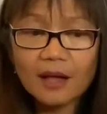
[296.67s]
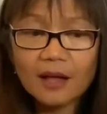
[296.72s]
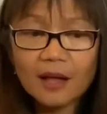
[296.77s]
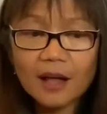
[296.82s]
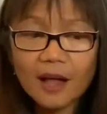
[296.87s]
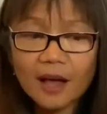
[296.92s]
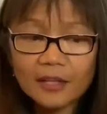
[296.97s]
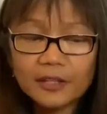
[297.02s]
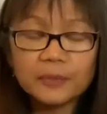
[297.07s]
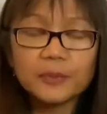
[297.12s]

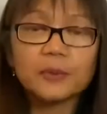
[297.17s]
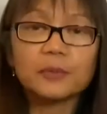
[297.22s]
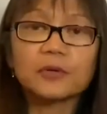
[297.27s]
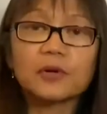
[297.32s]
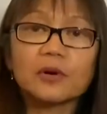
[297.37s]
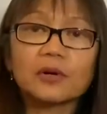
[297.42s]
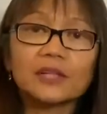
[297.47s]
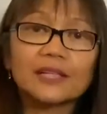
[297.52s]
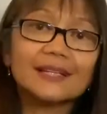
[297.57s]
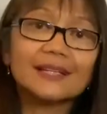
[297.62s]
other people
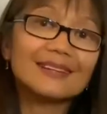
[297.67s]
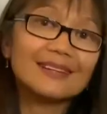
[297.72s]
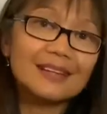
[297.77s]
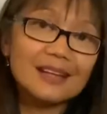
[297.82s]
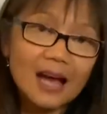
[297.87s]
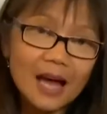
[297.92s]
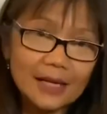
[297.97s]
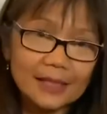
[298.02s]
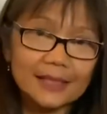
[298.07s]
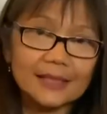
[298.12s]
call it
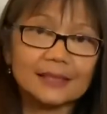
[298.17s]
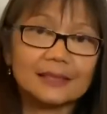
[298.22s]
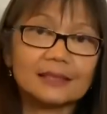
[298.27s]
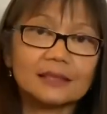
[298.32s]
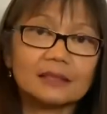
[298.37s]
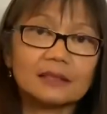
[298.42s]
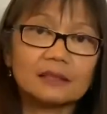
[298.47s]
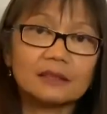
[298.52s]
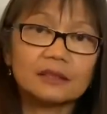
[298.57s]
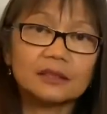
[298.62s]
nadis.
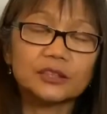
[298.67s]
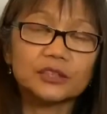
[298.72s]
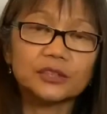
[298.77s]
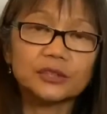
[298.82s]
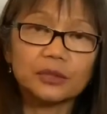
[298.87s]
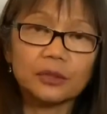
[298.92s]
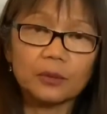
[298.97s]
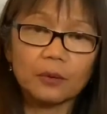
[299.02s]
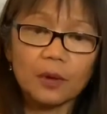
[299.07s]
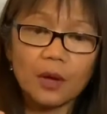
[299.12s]

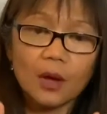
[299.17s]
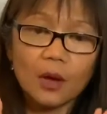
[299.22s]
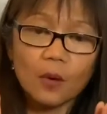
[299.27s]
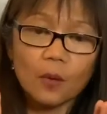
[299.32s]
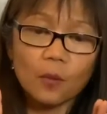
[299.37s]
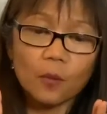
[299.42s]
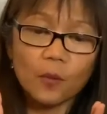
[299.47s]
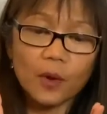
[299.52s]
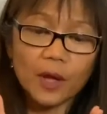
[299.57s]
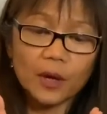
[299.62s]
So
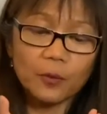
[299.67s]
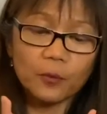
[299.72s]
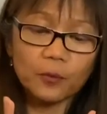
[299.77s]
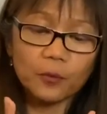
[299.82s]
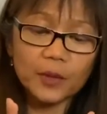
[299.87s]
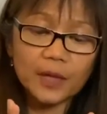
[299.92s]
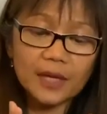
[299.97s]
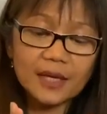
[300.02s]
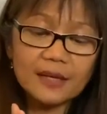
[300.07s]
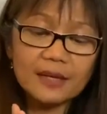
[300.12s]
when
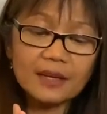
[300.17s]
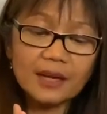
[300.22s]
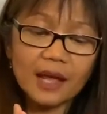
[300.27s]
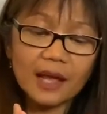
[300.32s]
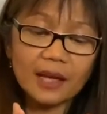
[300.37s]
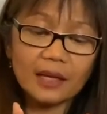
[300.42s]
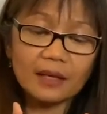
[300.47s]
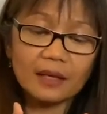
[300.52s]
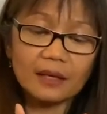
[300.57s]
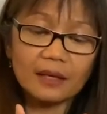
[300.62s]
we
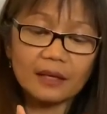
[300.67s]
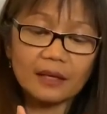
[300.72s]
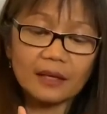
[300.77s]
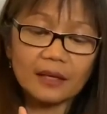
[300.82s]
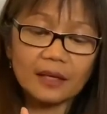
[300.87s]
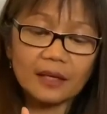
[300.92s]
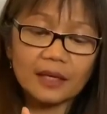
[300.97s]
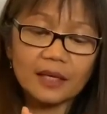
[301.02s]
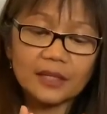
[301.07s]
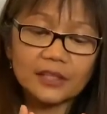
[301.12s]
connect
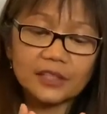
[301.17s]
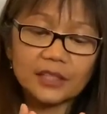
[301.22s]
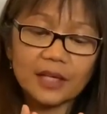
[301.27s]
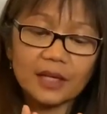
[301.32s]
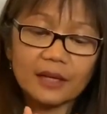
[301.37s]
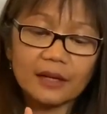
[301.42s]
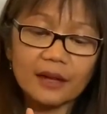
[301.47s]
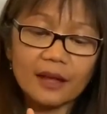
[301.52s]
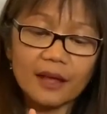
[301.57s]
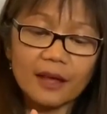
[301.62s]
each
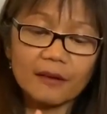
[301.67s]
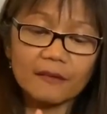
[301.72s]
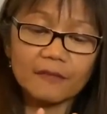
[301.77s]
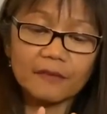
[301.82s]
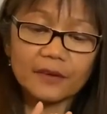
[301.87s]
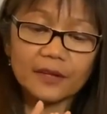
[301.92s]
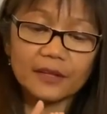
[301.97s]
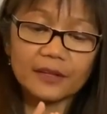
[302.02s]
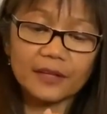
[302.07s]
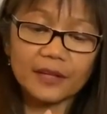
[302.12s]
and
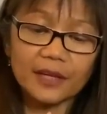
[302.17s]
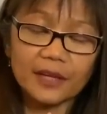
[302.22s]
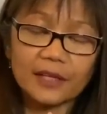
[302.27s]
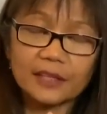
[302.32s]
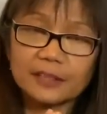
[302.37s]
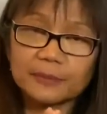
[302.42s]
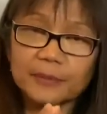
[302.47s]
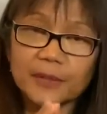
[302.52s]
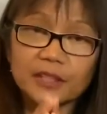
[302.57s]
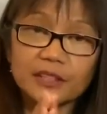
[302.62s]
everything,
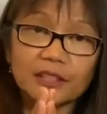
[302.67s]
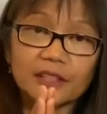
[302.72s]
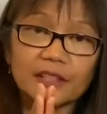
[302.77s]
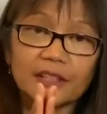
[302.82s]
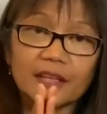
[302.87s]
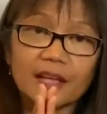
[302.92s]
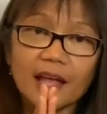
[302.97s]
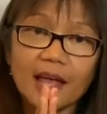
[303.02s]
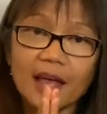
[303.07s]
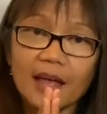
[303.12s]
especially
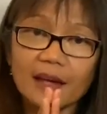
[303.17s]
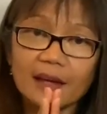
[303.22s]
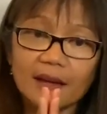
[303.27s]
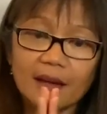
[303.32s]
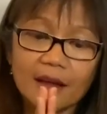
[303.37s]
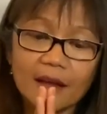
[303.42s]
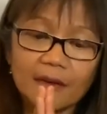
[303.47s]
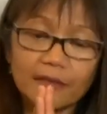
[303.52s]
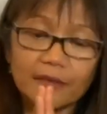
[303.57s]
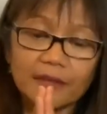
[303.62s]
the hand and
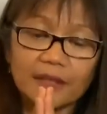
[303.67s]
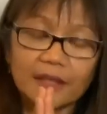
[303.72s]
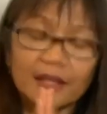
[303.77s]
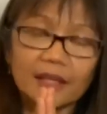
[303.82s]
everything,